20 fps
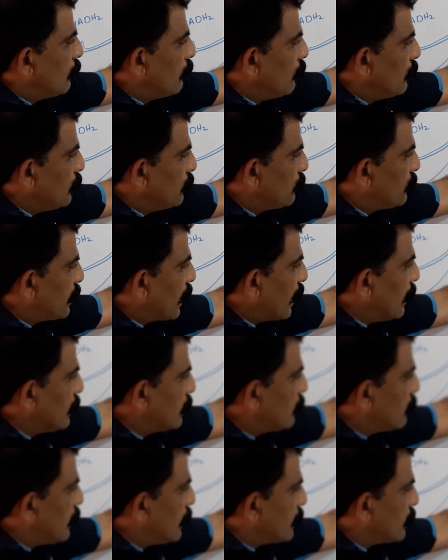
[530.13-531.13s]
You
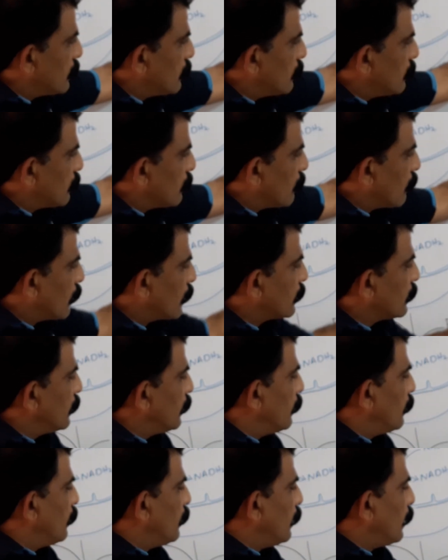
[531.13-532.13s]
calculate
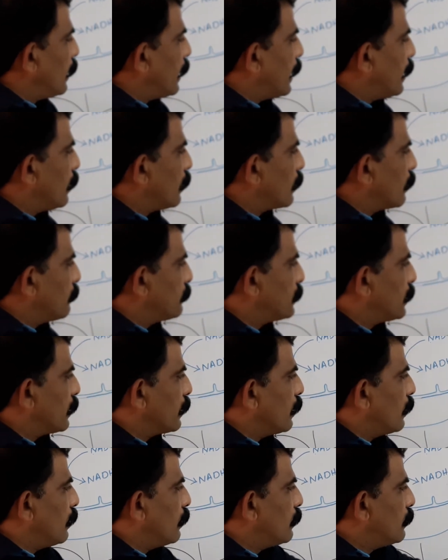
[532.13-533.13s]
connecting link and Krebs
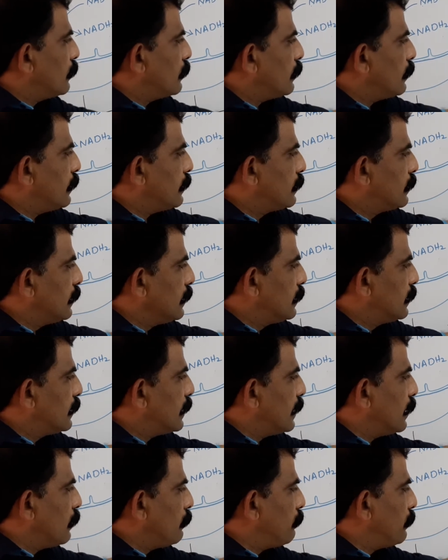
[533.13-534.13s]
cycle. 6
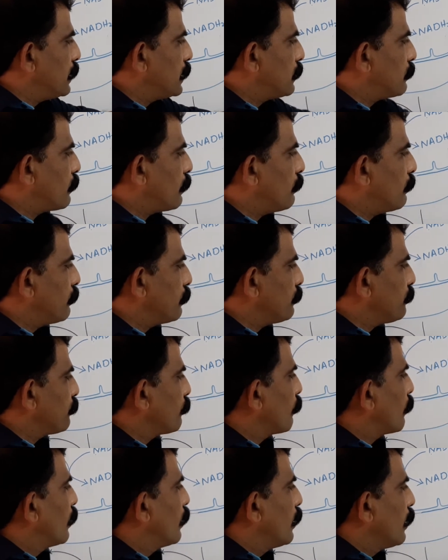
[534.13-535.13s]
ATPs from
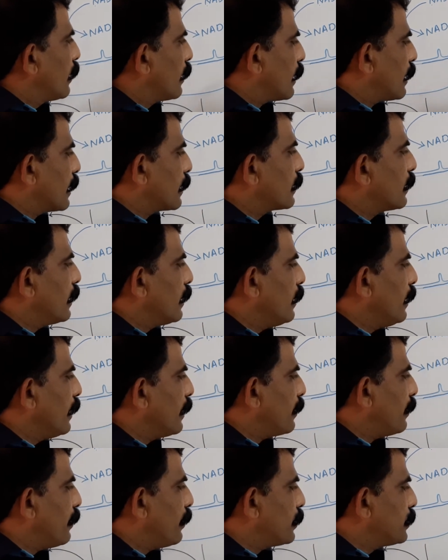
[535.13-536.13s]
connecting link
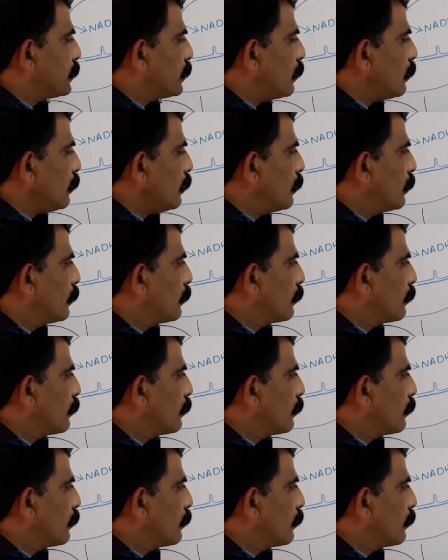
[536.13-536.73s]
reaction,